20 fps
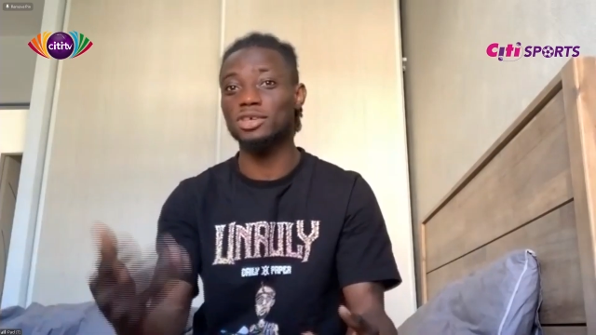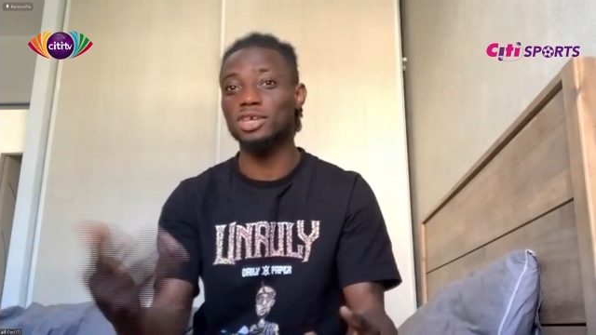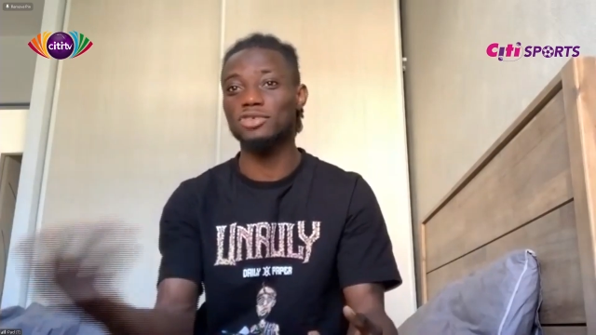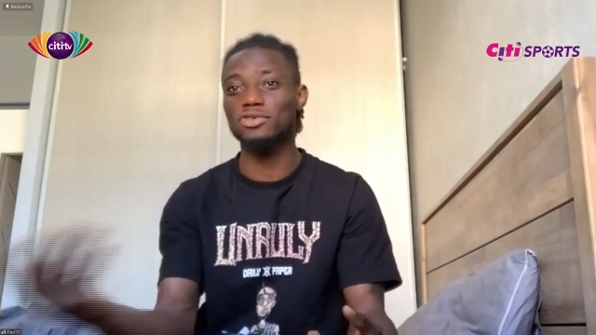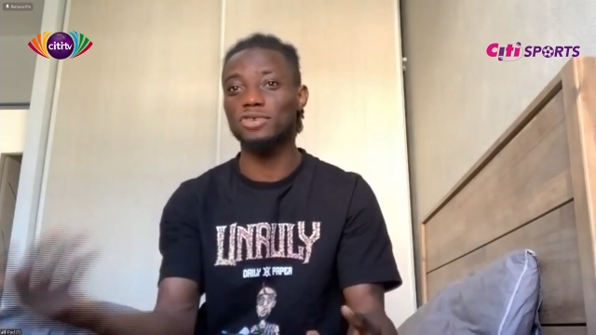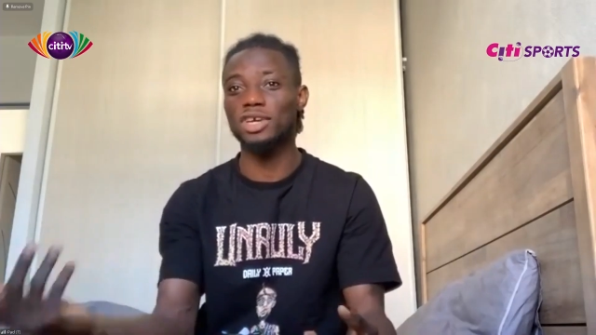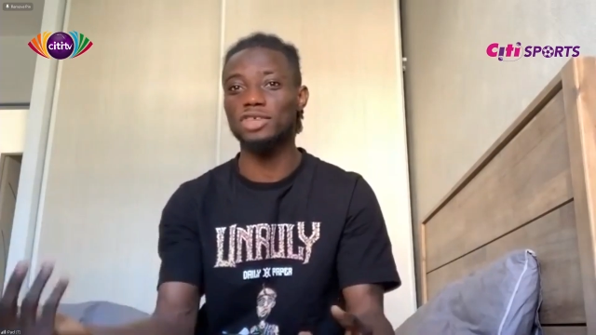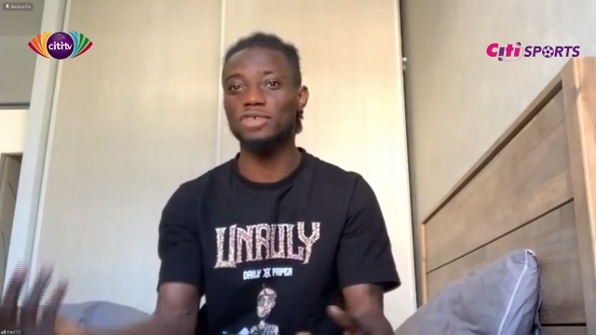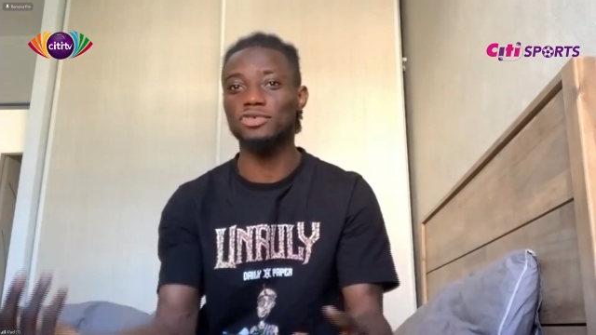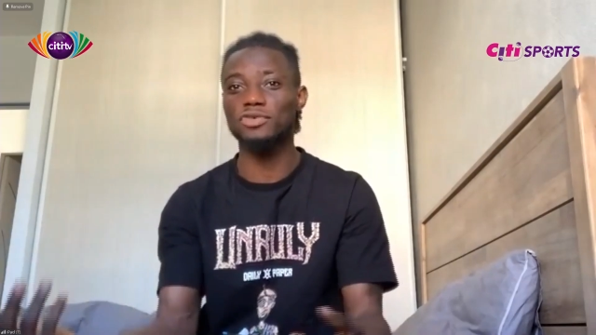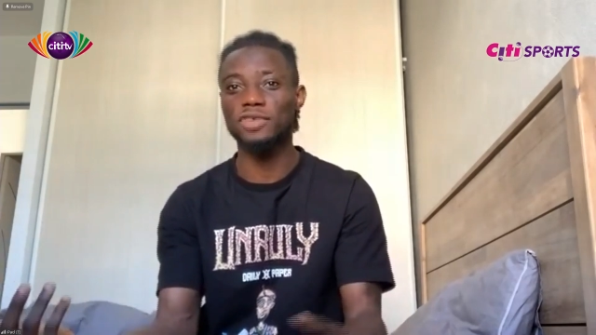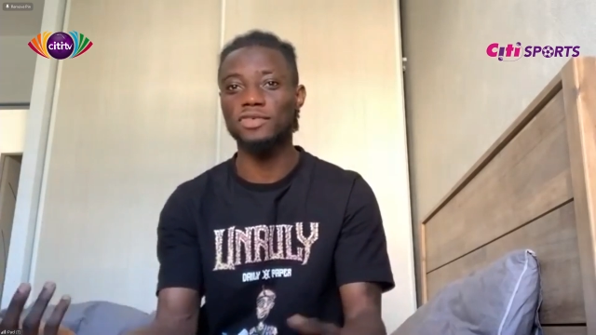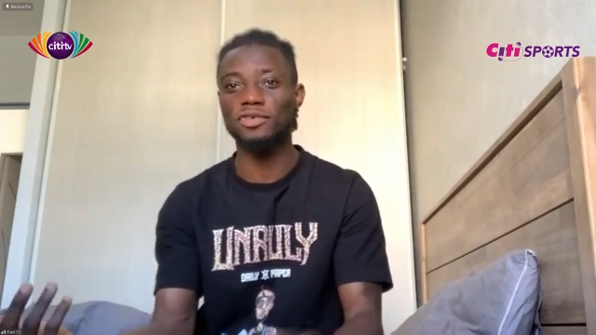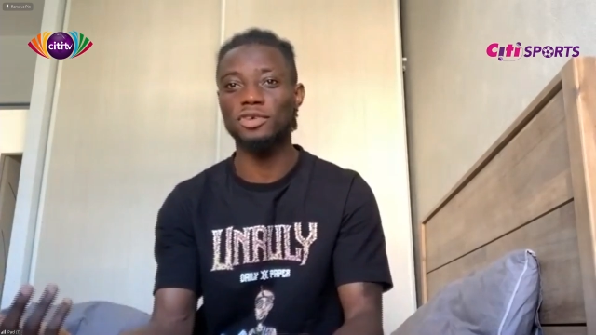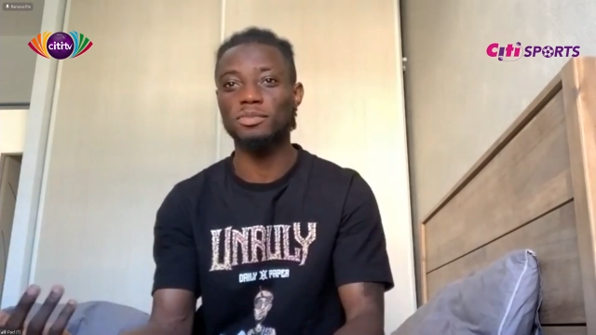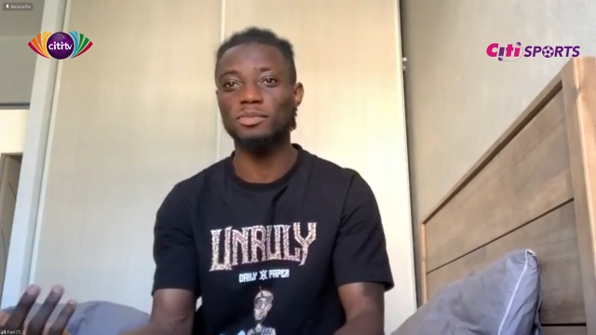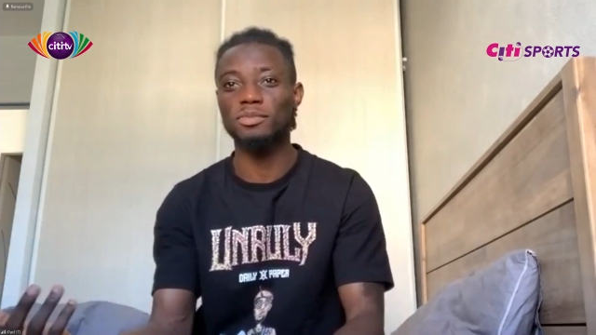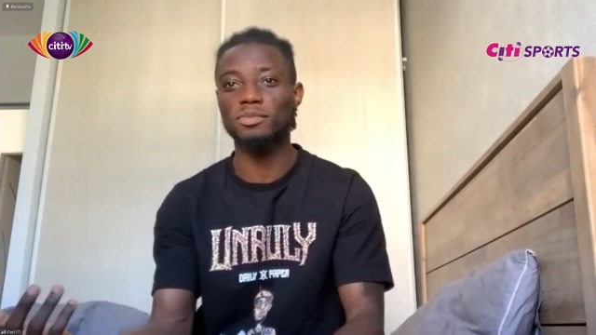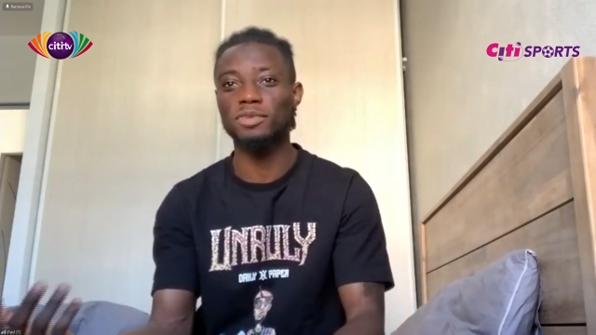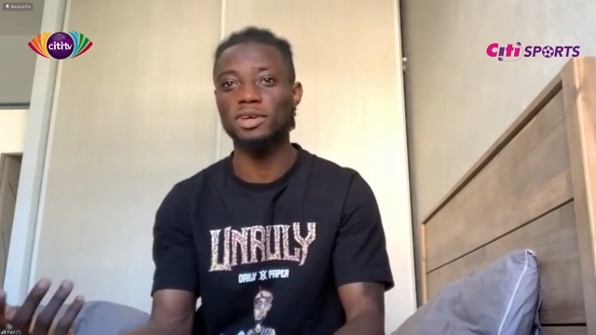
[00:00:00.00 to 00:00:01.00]
a tweet from
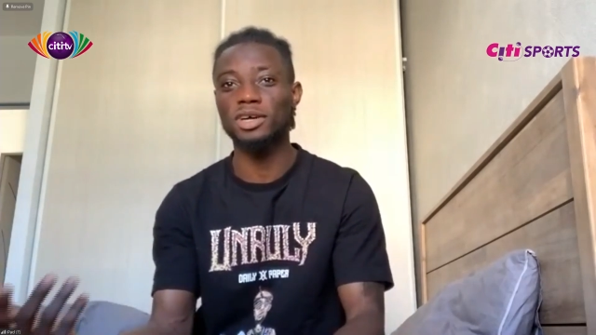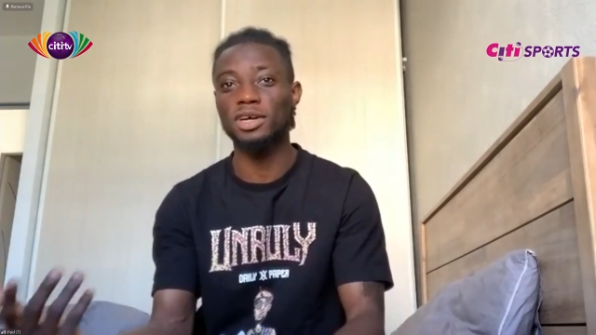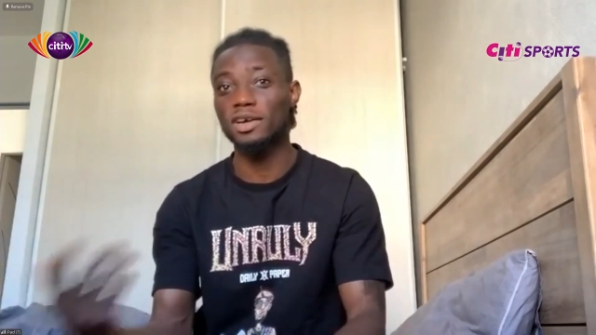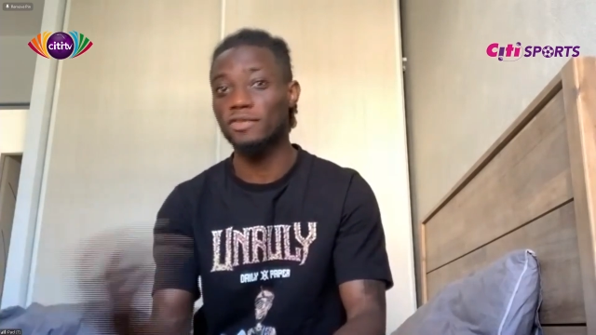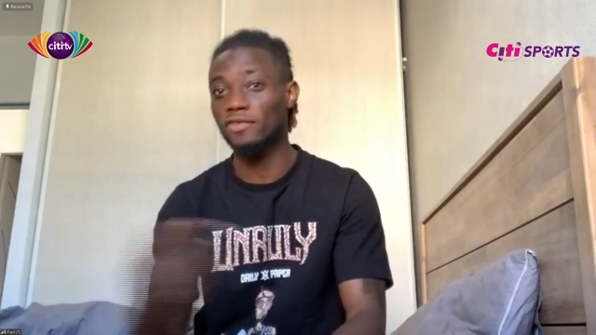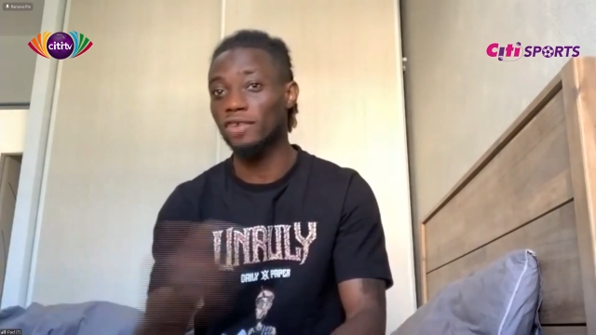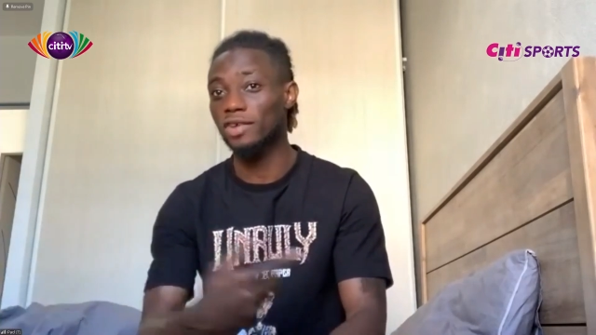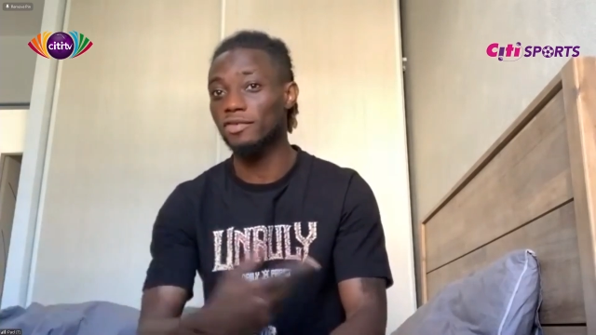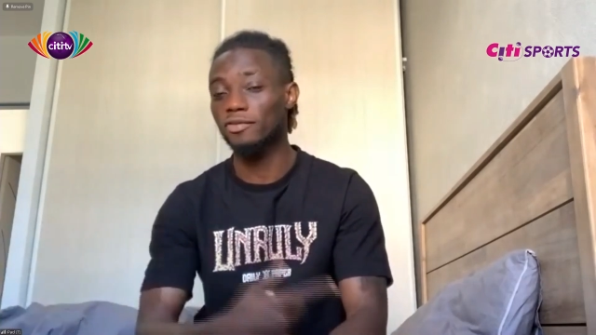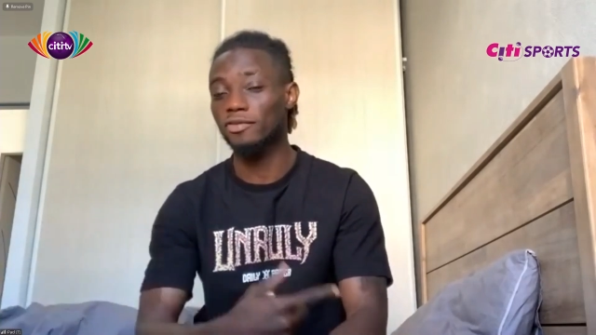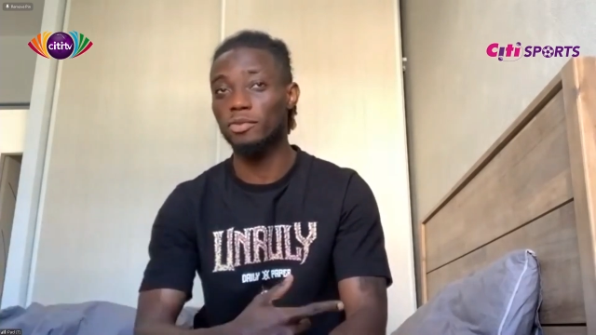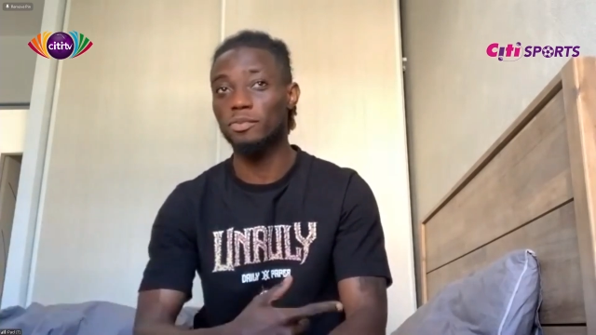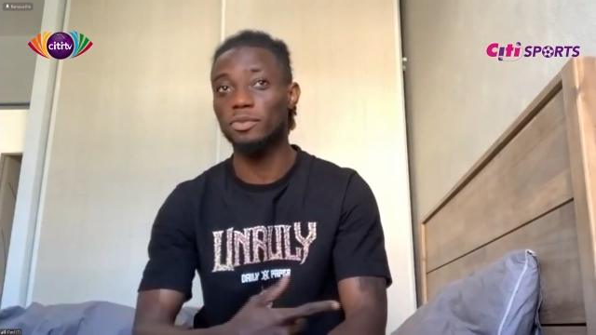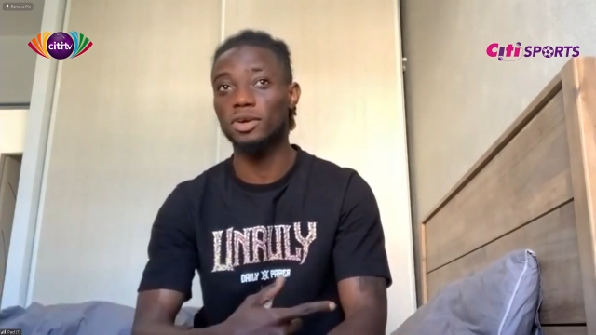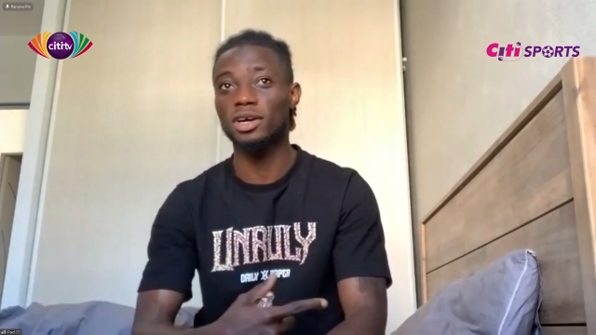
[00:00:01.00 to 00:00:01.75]
a fan from